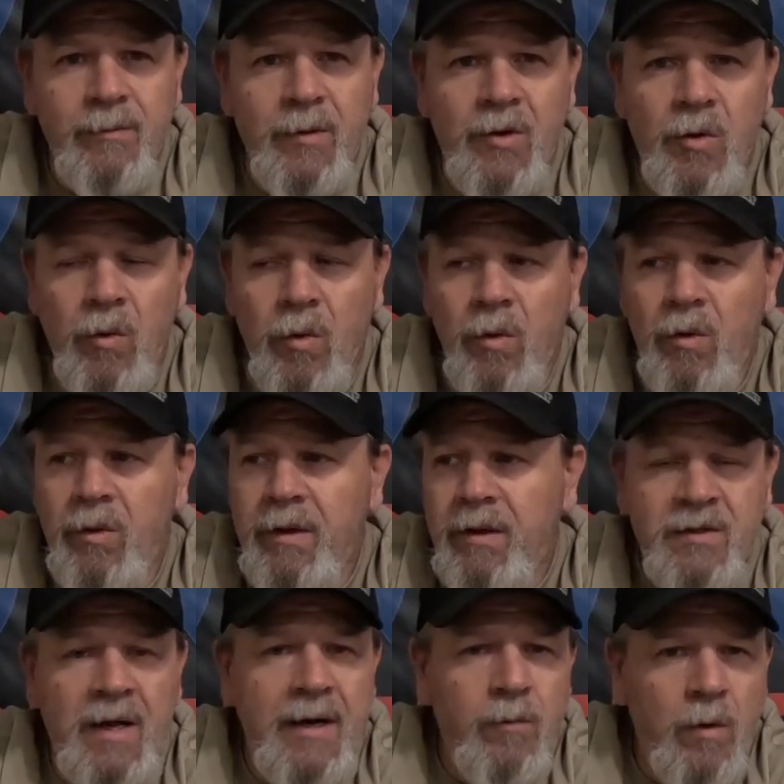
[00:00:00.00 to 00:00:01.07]
cool
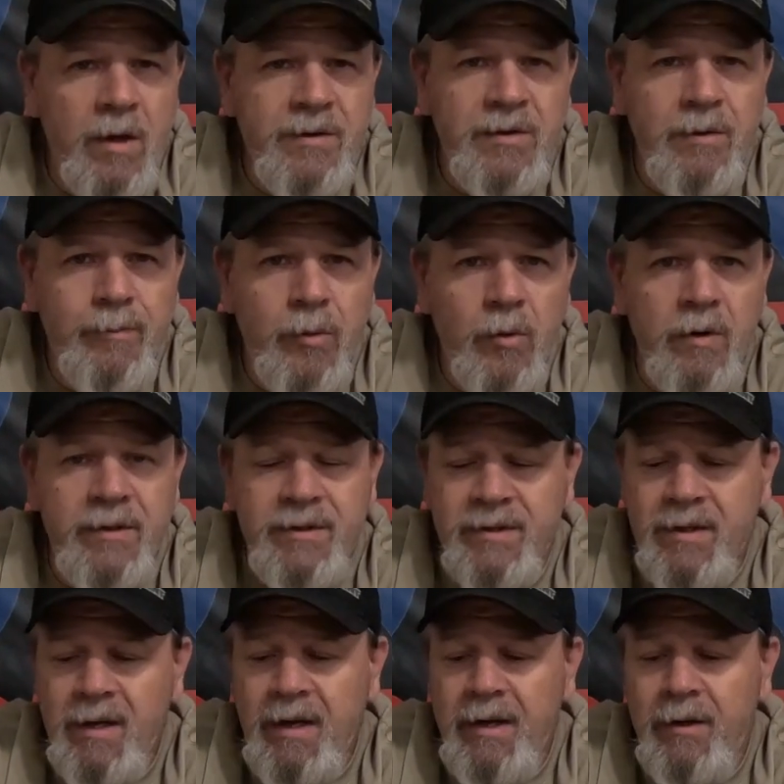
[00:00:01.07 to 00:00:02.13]
sidewall support
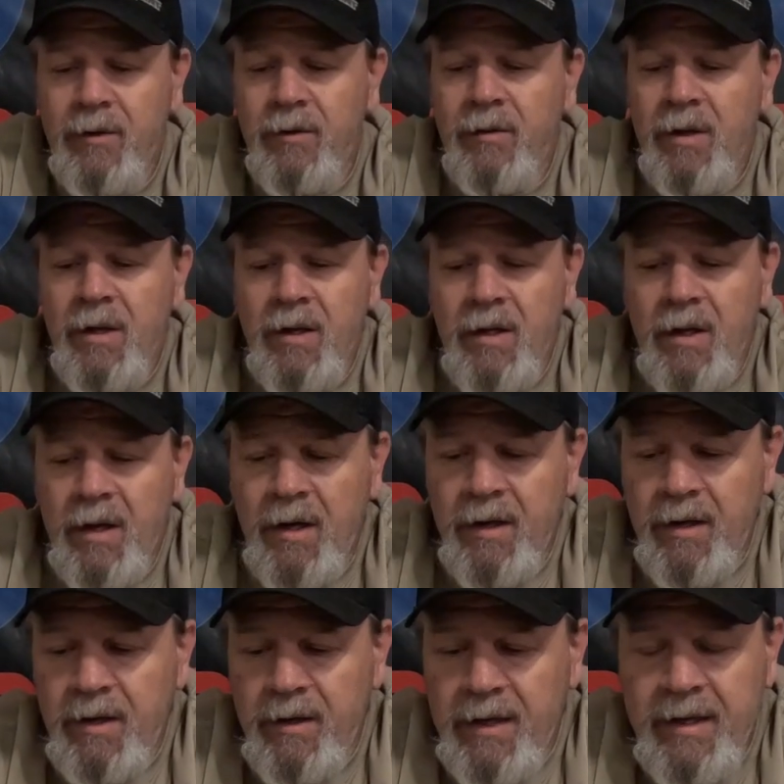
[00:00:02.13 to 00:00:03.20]
style
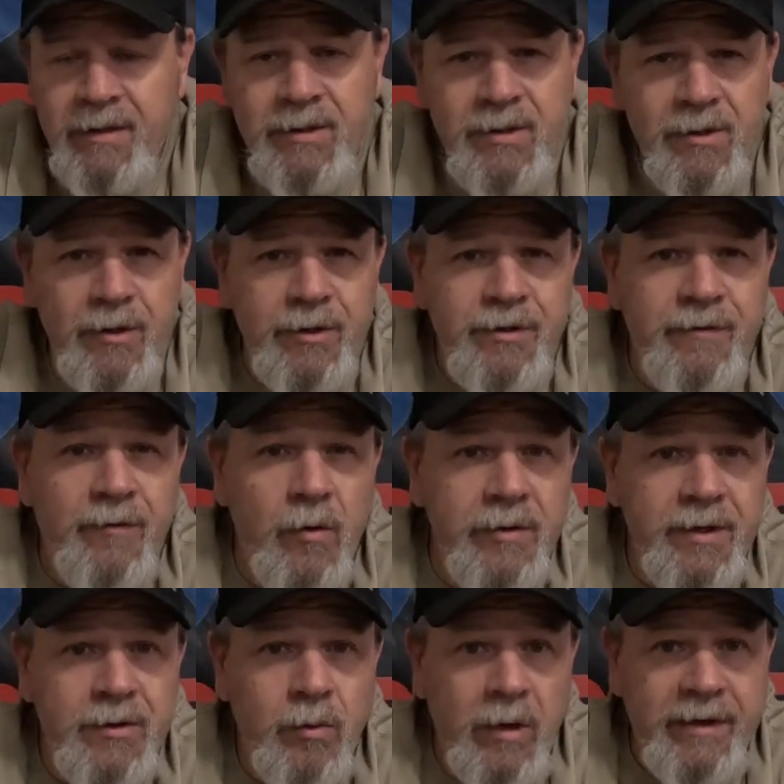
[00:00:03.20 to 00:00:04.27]
inserts for
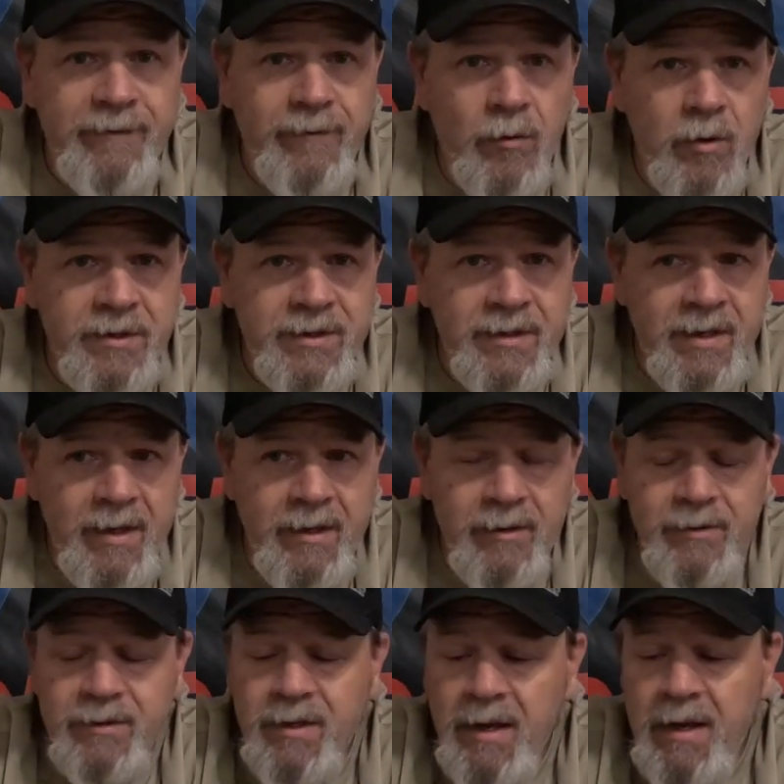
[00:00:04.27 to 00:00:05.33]
the 24
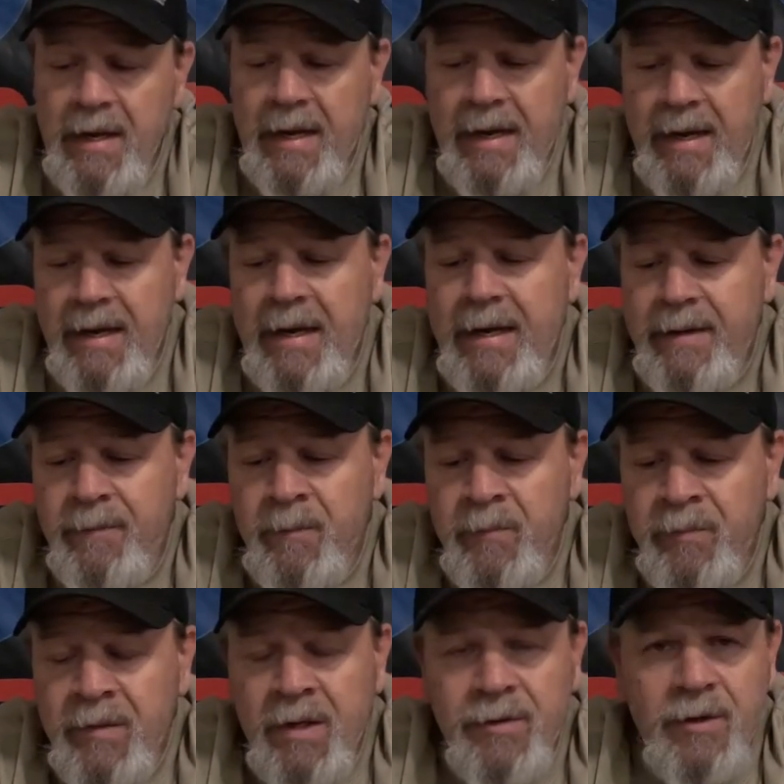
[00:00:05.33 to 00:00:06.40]
scales, and
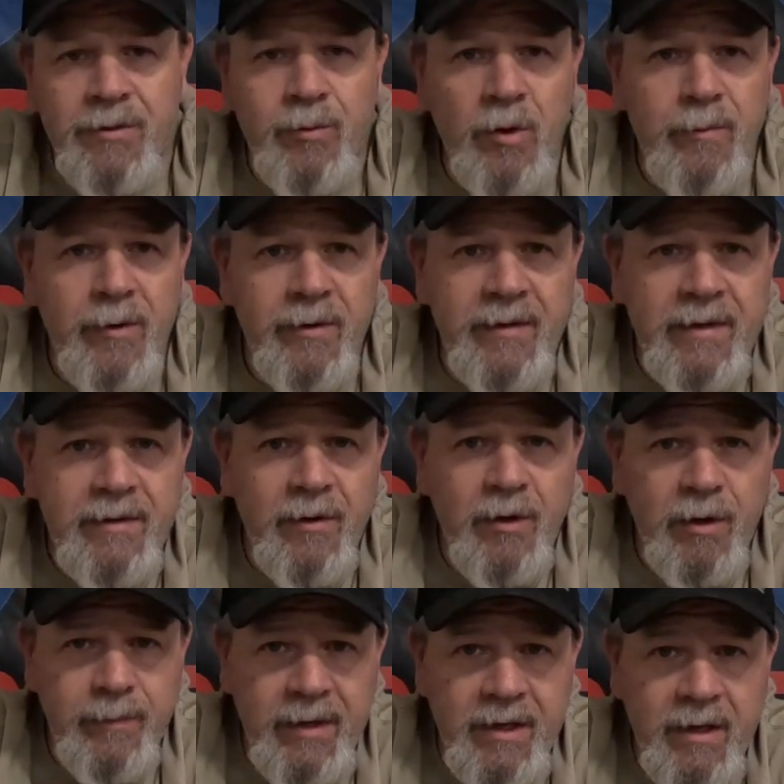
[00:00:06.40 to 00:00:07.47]
there's rumor that they're
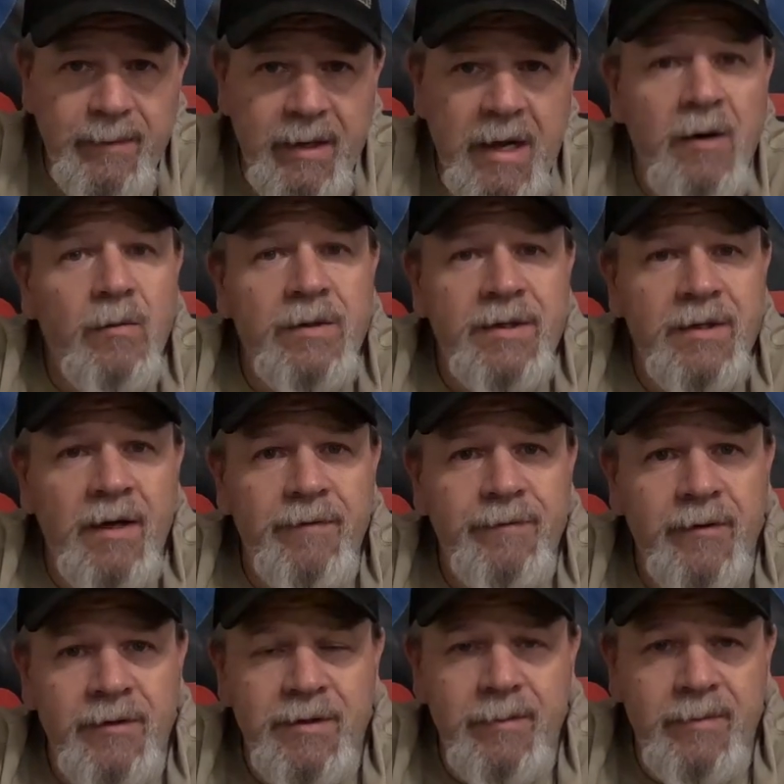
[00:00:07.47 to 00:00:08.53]
going to be coming out with stuff
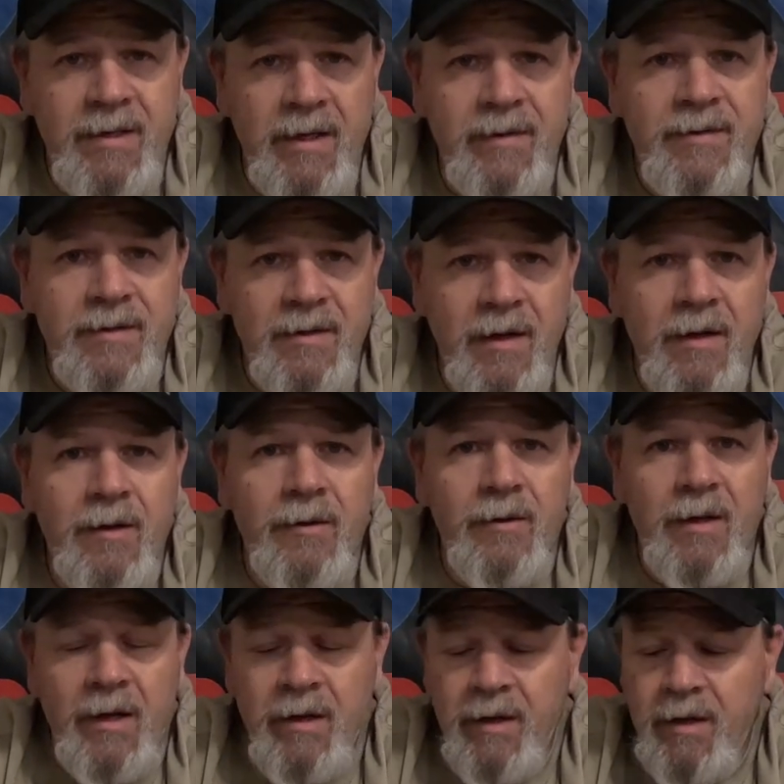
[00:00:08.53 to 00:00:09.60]
for some 10th
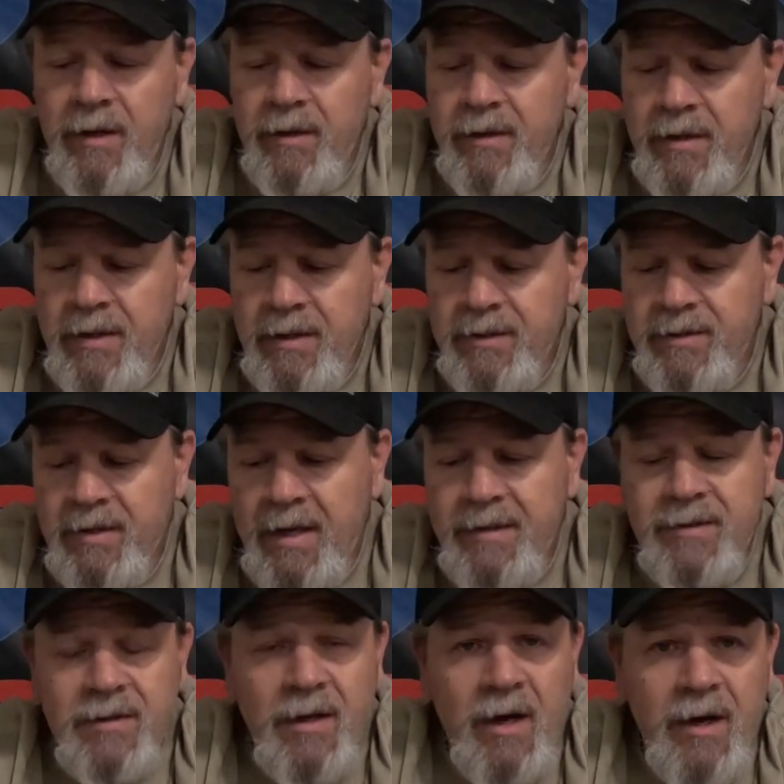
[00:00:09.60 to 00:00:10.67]
scale
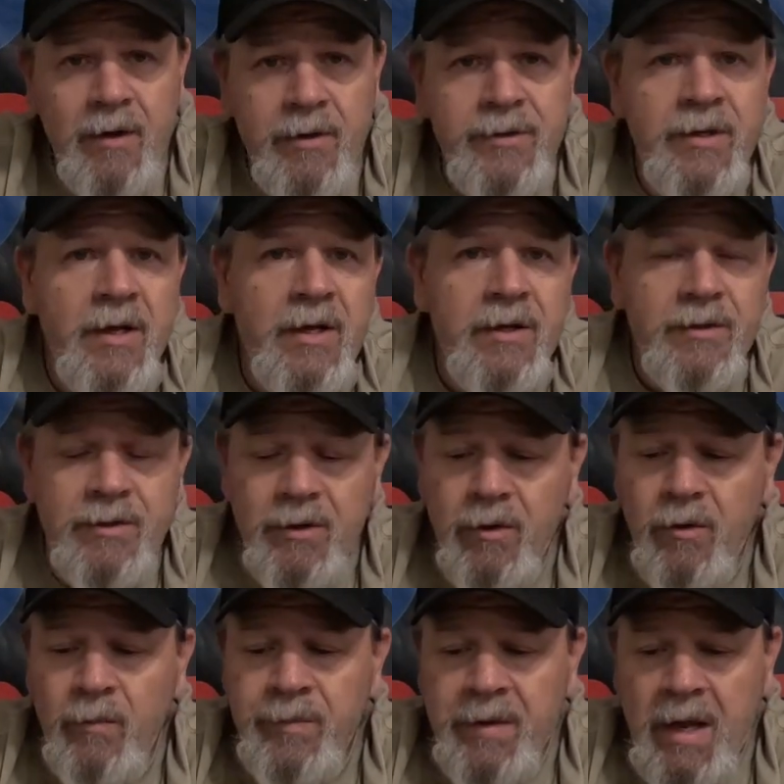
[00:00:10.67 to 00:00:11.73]
size tires.
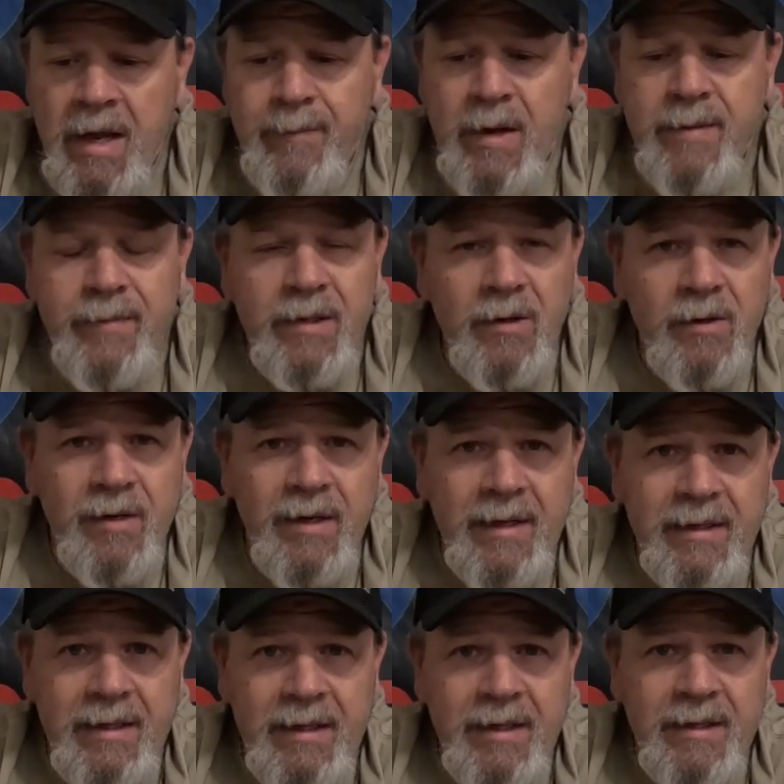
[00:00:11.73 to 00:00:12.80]
So I might be looking
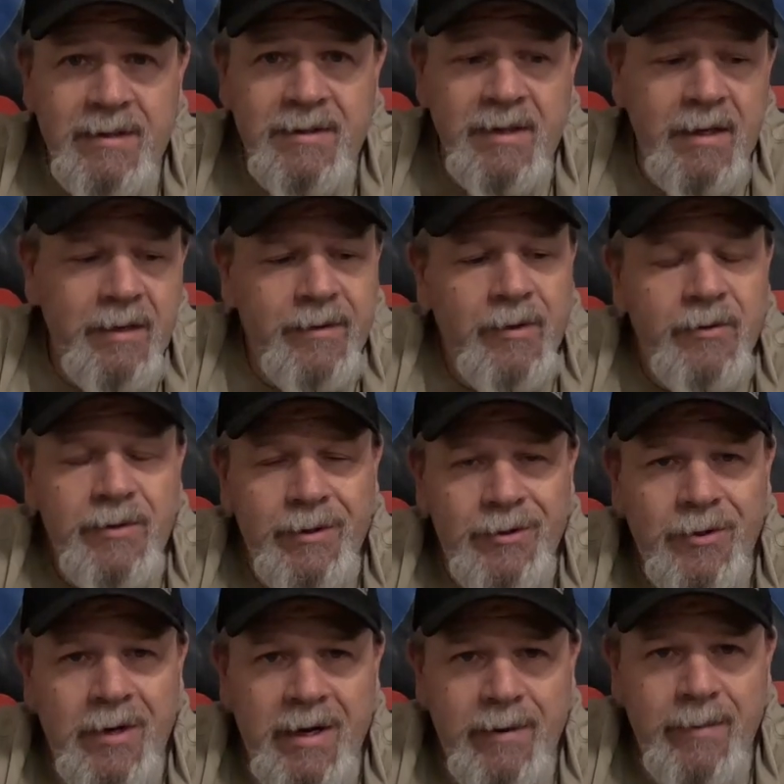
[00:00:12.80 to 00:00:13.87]
at getting a set of those and
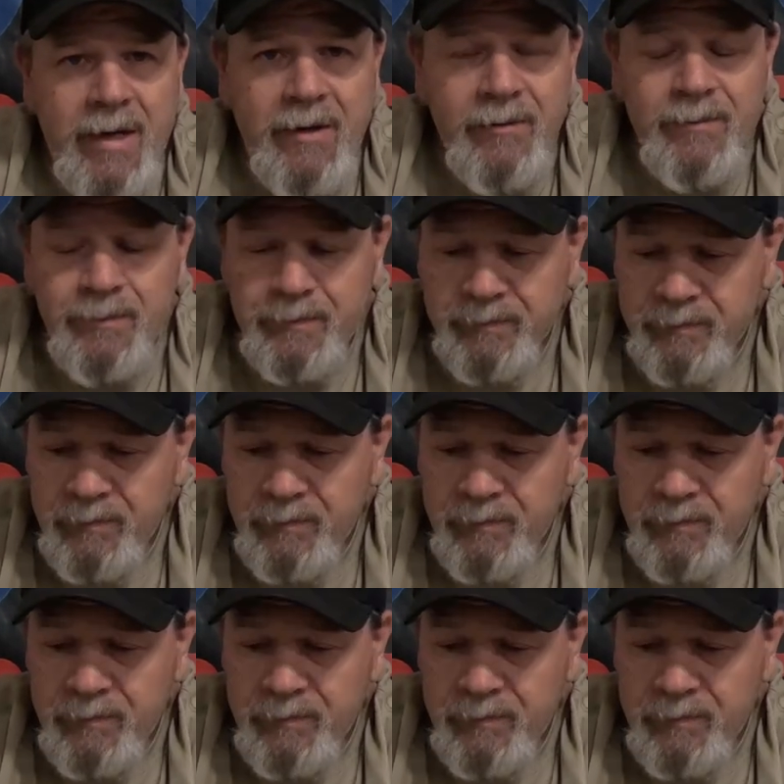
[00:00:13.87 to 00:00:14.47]
try them out